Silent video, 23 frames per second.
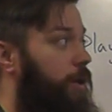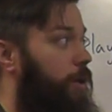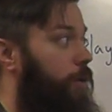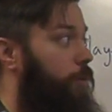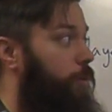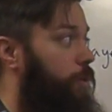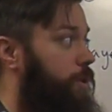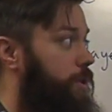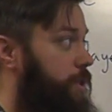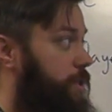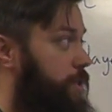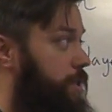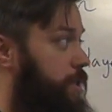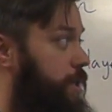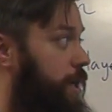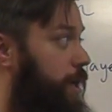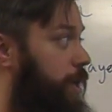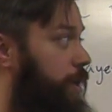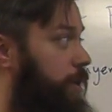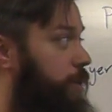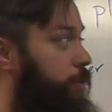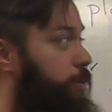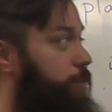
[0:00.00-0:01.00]
which is
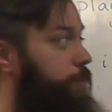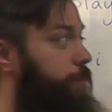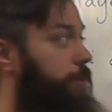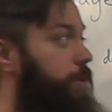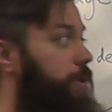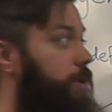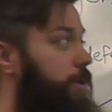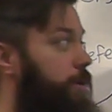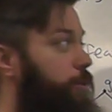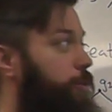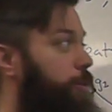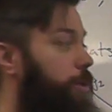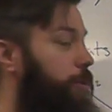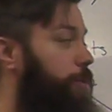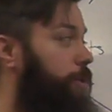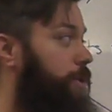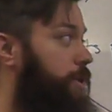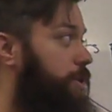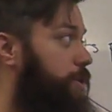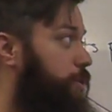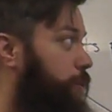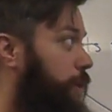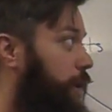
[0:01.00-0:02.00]
Dale Cooper, who we
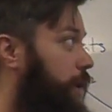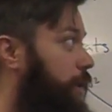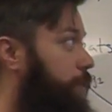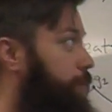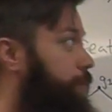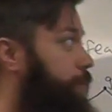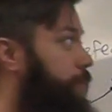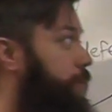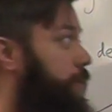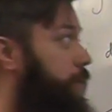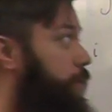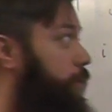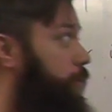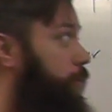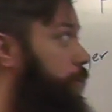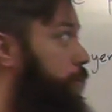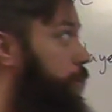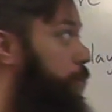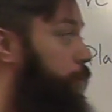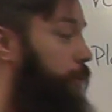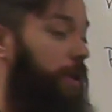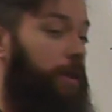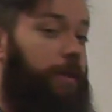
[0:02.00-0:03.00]
want to help
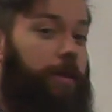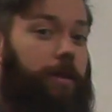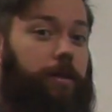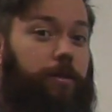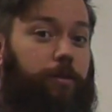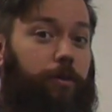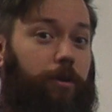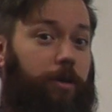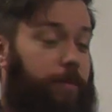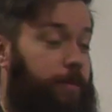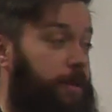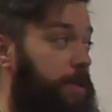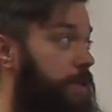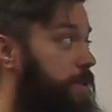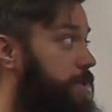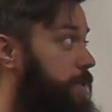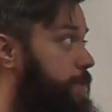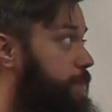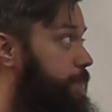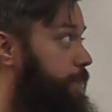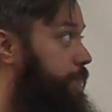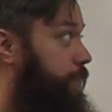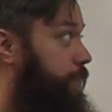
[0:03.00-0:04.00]
to win the tournament.